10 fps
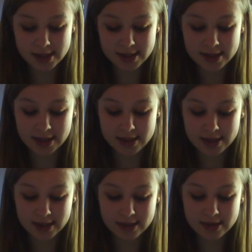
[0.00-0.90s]
She says
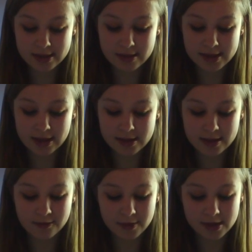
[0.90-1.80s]
she is so
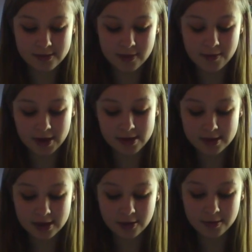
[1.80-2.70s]
sensitive because of her
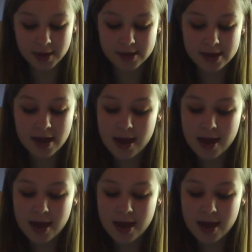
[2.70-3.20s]
pregnancy hormones,